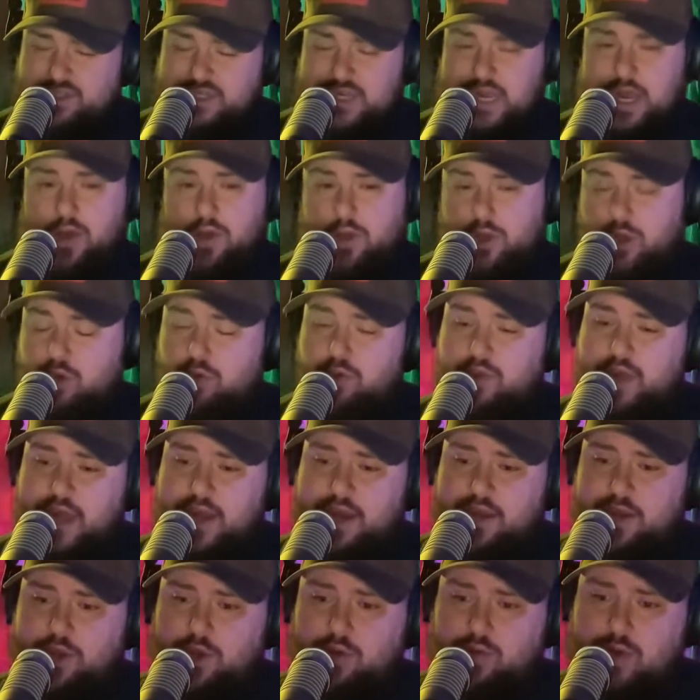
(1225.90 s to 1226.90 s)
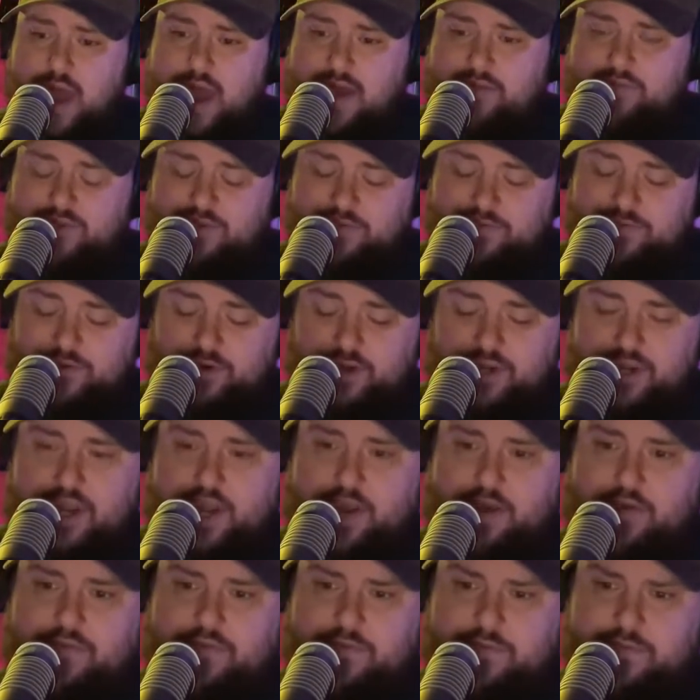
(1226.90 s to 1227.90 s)
tell you that you have to
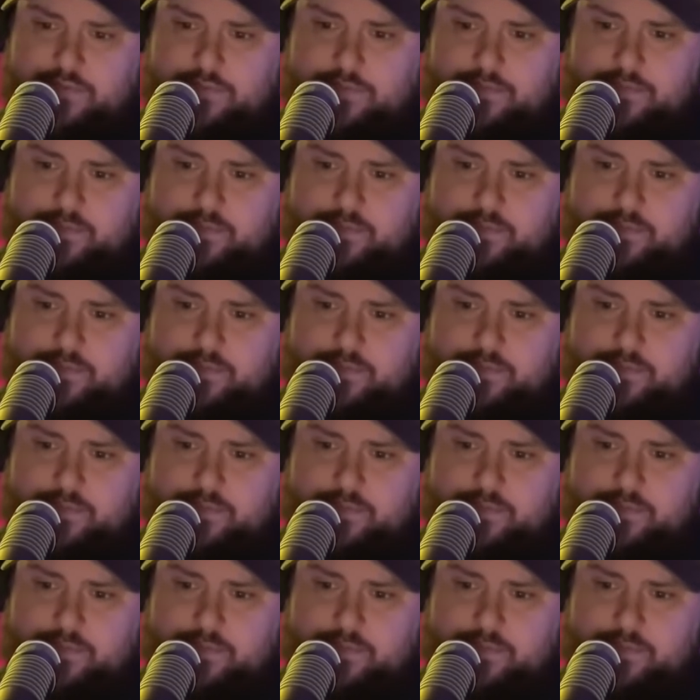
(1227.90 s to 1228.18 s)
forgive?